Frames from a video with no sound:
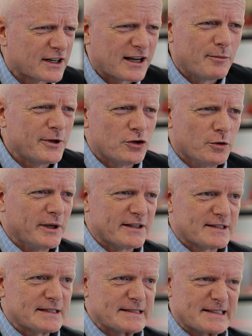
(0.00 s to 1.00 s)
to come and do
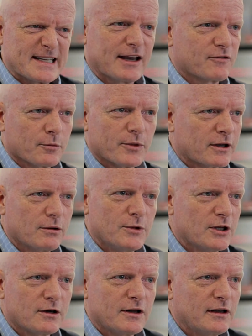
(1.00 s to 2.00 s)
business and take from the
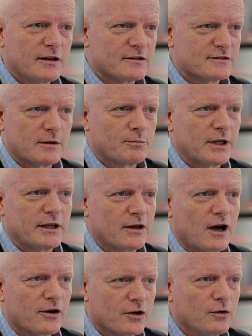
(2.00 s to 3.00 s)
community is simply
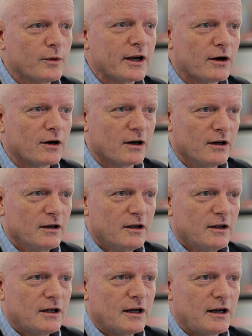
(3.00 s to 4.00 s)
not who we are.
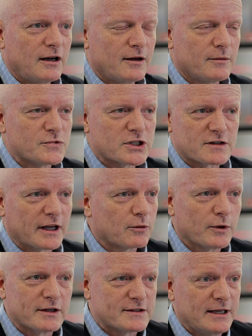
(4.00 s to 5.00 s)
Just
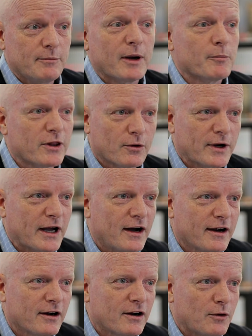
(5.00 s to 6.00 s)
like with a team member that we
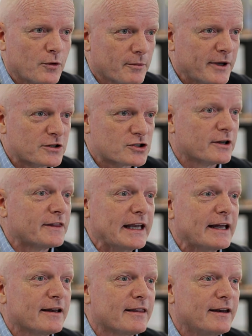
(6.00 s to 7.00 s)
hire, I want to make sure at
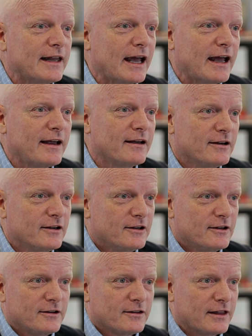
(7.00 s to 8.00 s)
the end of the day
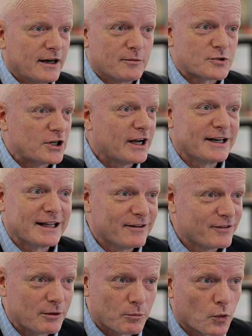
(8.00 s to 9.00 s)
that I'm trying to
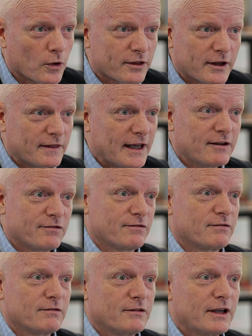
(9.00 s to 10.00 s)
give them more than
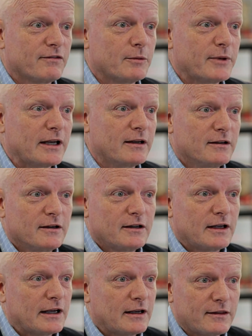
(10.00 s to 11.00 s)
they've given me.
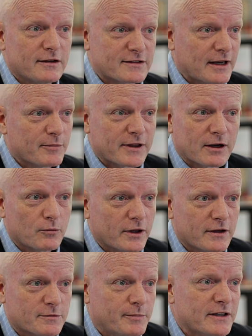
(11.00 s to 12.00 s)
And the same thing
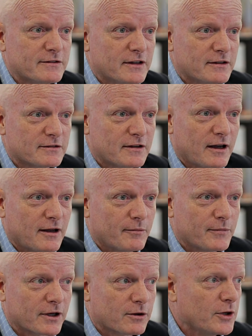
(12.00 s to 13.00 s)
with this business.
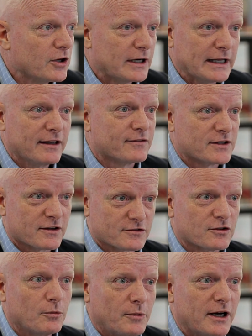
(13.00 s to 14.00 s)
The community gives
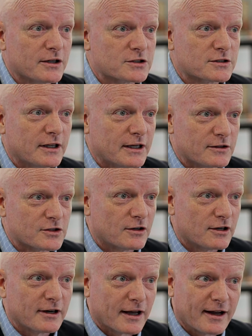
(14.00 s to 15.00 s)
us so much that in
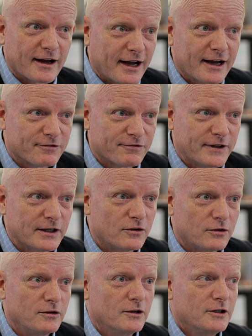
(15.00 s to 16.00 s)
turn I feel